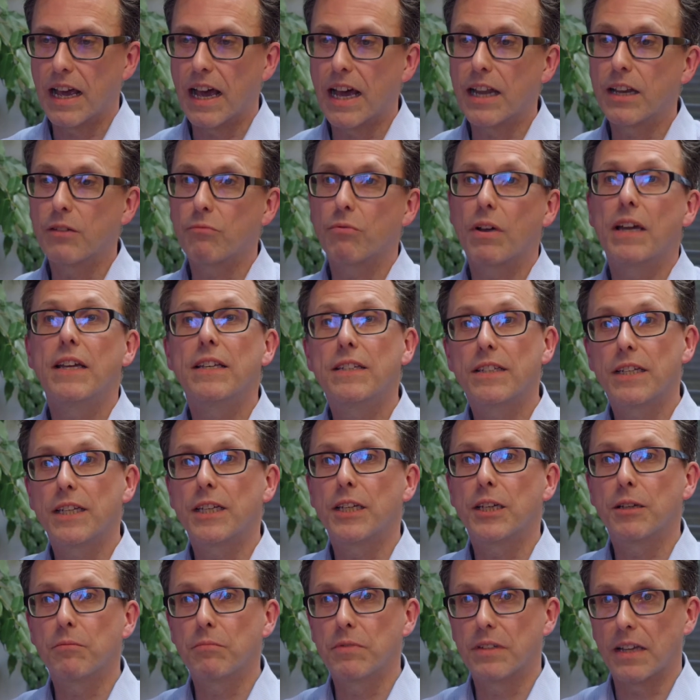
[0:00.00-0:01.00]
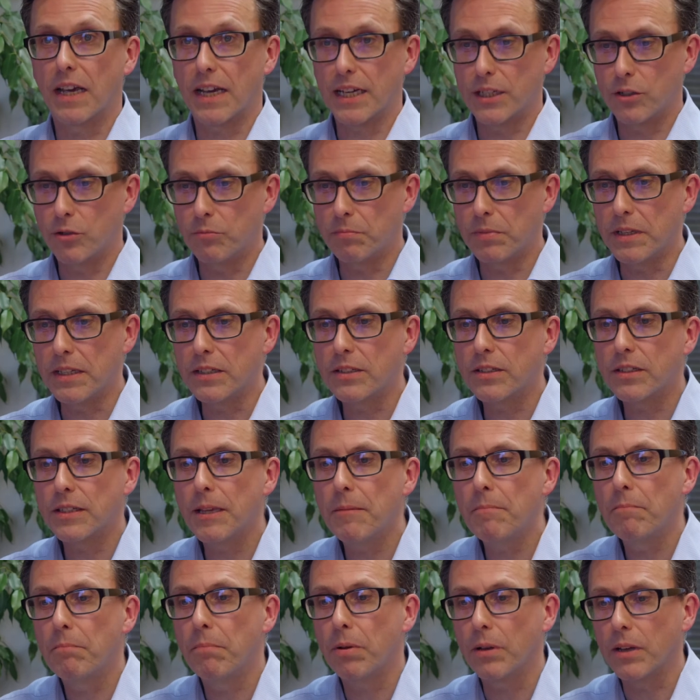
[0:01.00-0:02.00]
and raised income tax. It would be
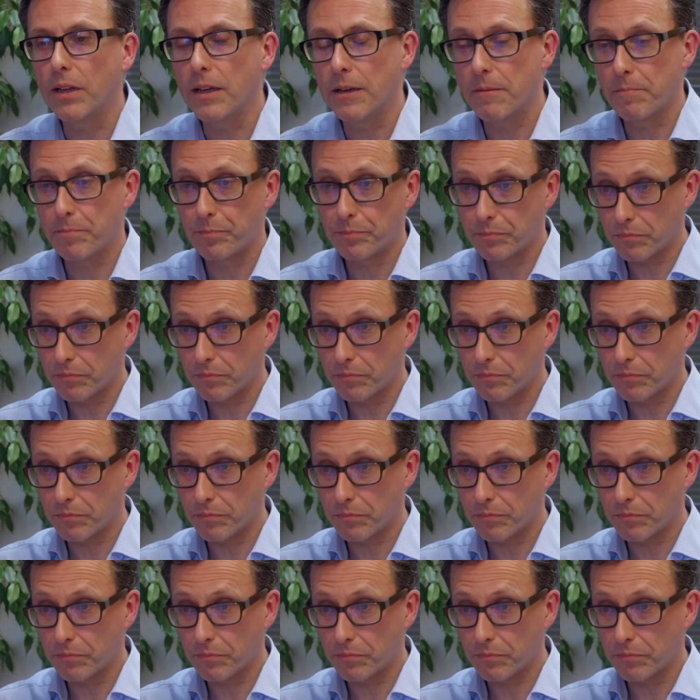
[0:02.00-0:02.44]
simpler.